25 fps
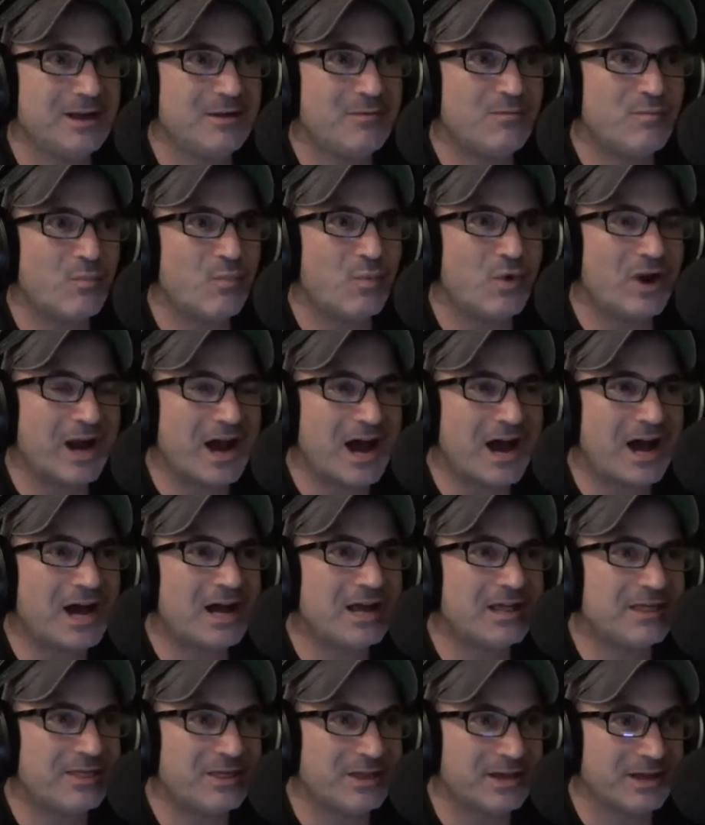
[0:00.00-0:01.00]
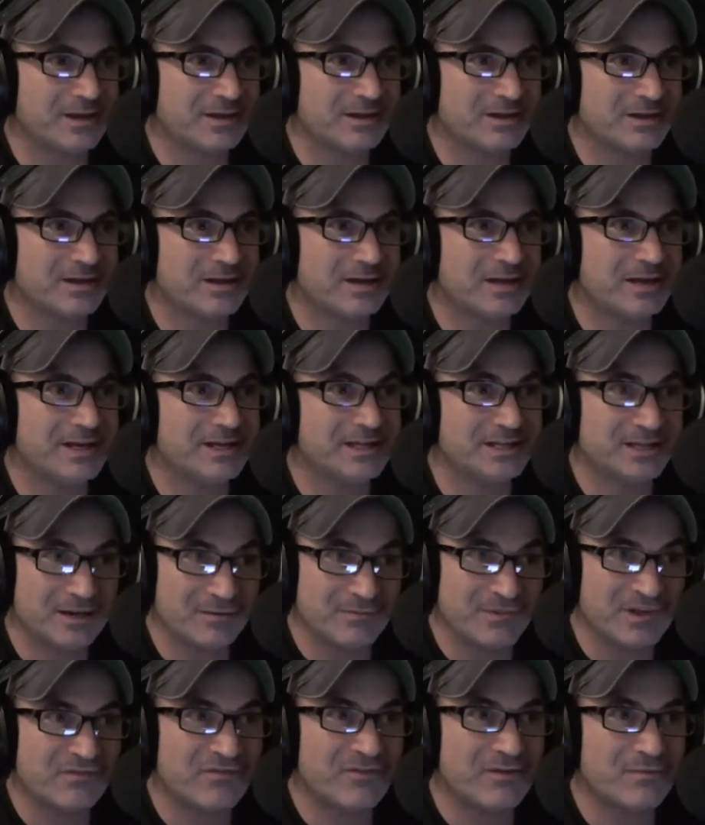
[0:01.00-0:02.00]
What I think, and tell
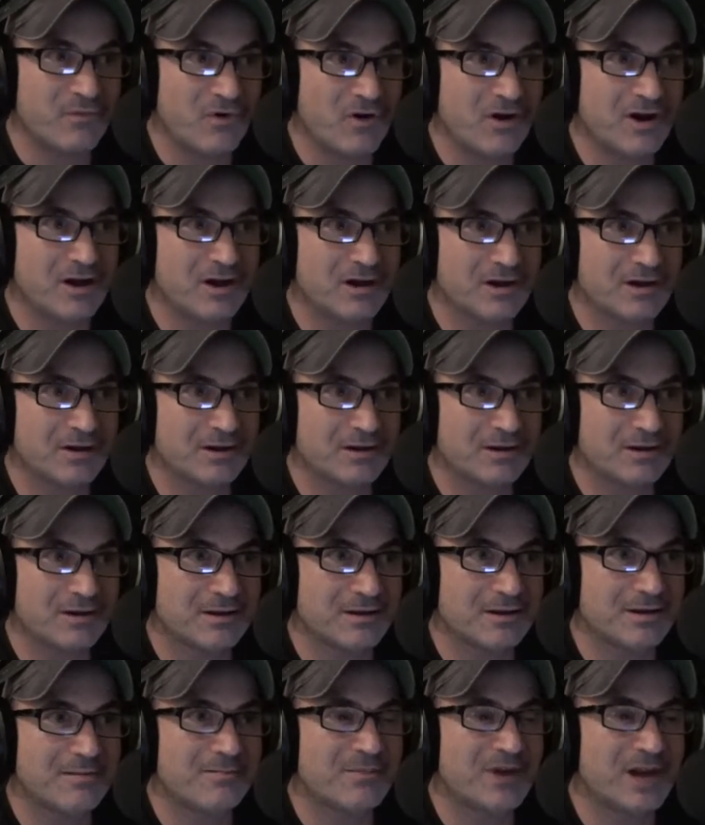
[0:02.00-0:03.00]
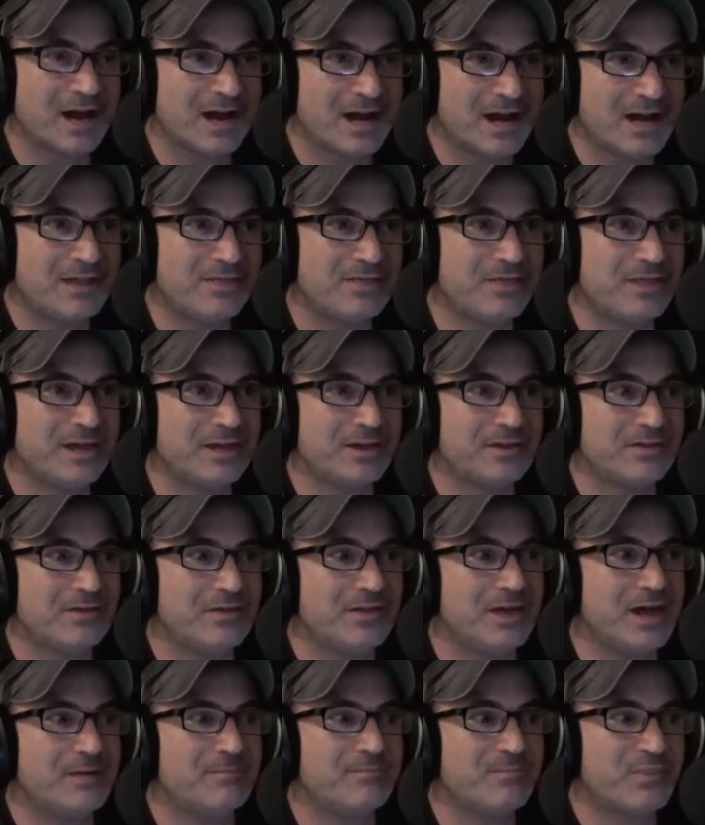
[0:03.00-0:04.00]
me if I'm wrong, but I think
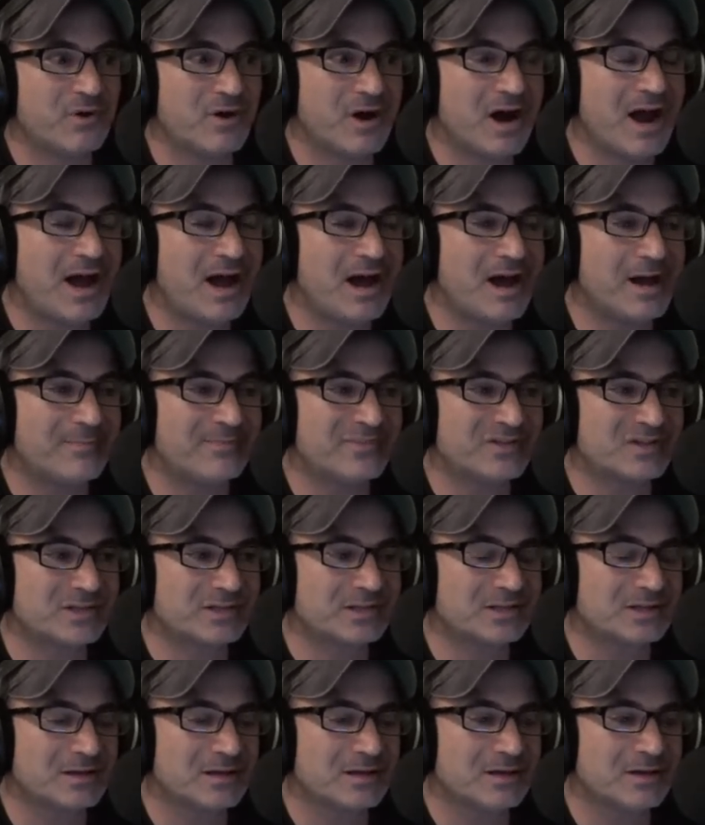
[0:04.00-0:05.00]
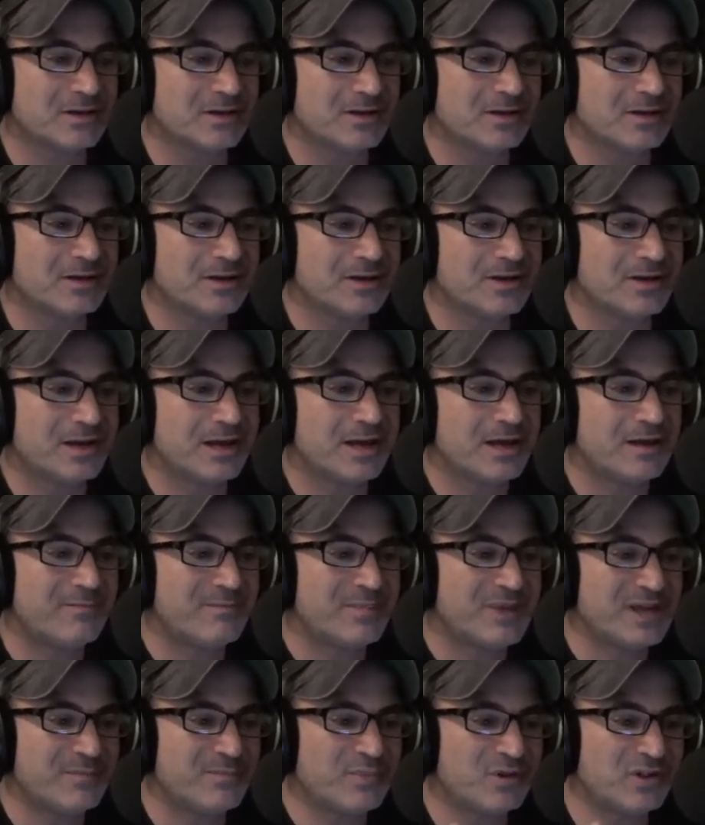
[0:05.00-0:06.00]
that perhaps
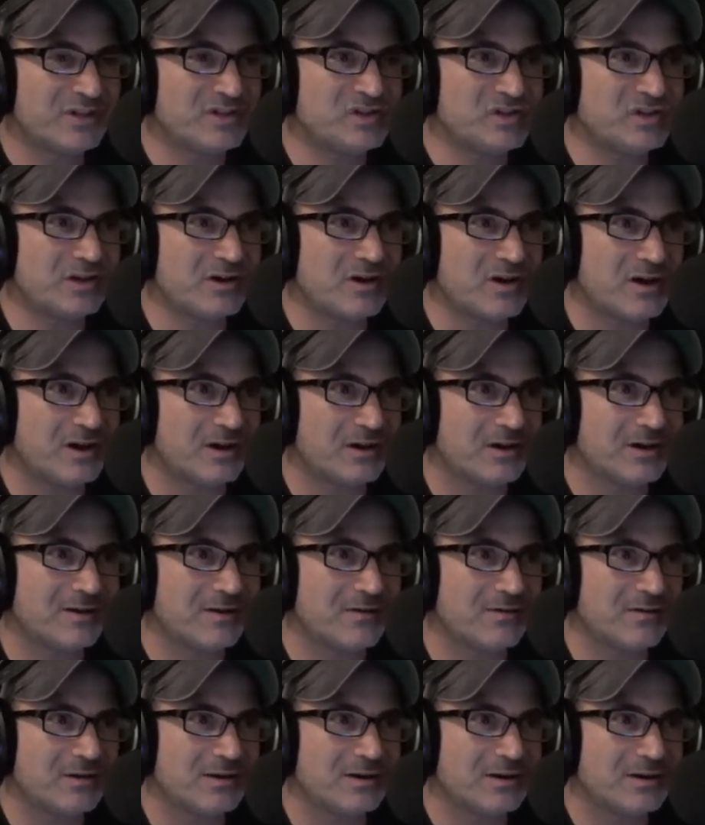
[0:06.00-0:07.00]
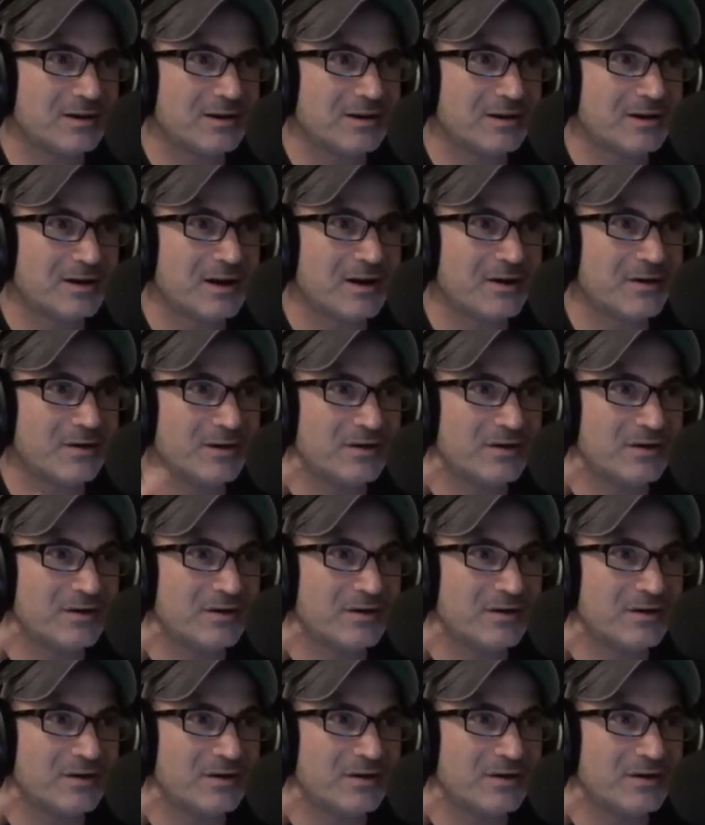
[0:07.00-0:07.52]
people in Chicago are in a